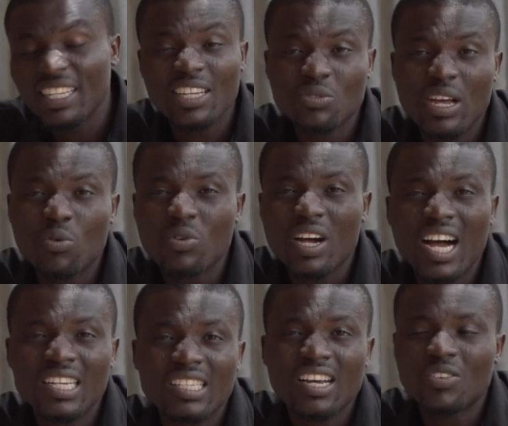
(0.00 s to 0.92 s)
That's why we
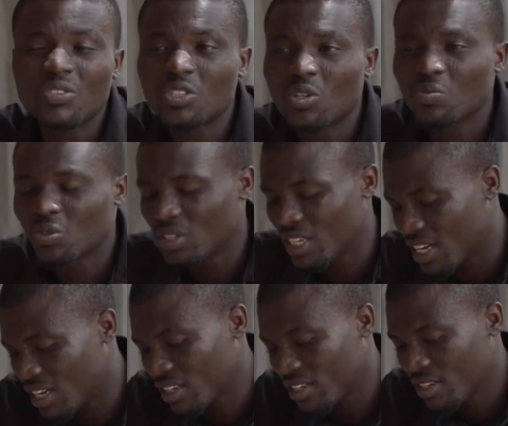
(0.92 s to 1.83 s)
add calcium to
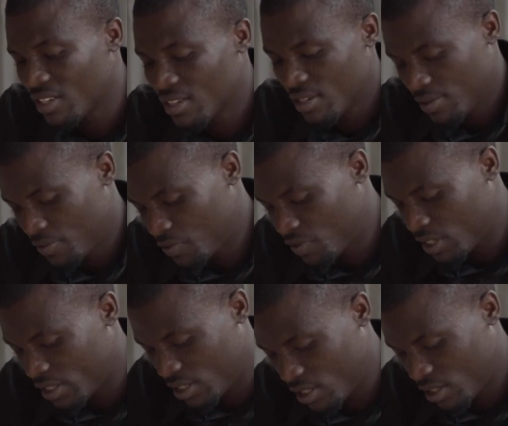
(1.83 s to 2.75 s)
their
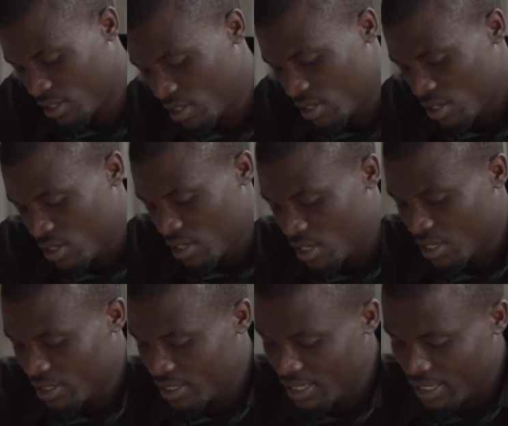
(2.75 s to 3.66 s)
feed. You
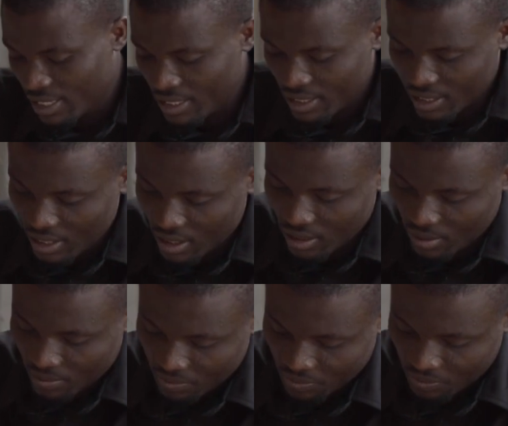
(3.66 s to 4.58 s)
can see this
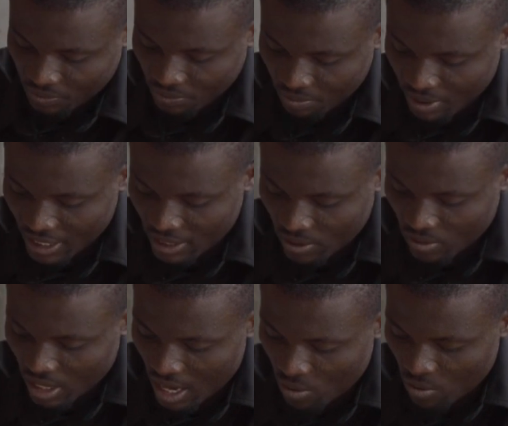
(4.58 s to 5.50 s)

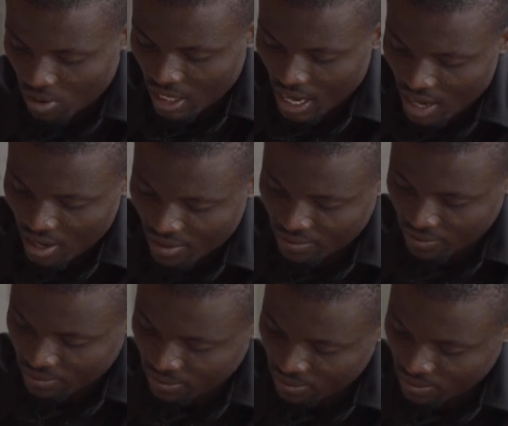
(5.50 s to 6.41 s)
particular one I have
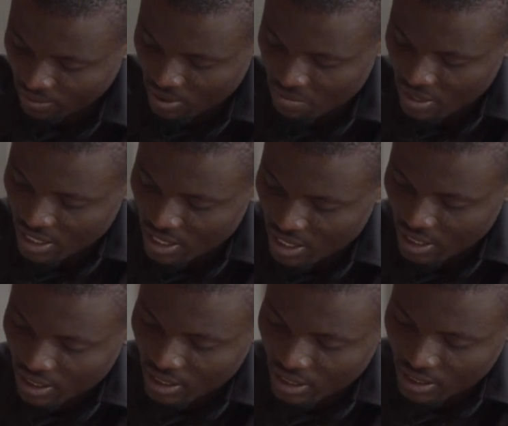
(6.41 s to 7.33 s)
with me
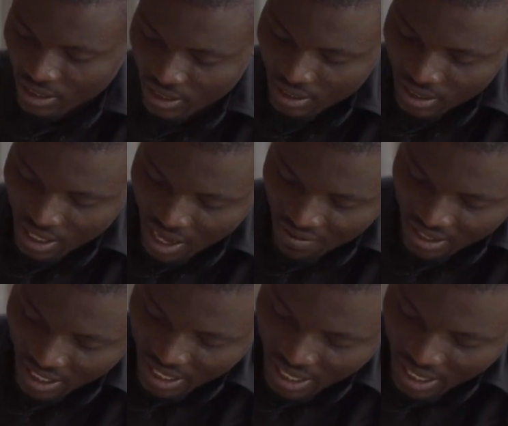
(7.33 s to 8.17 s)
here is having a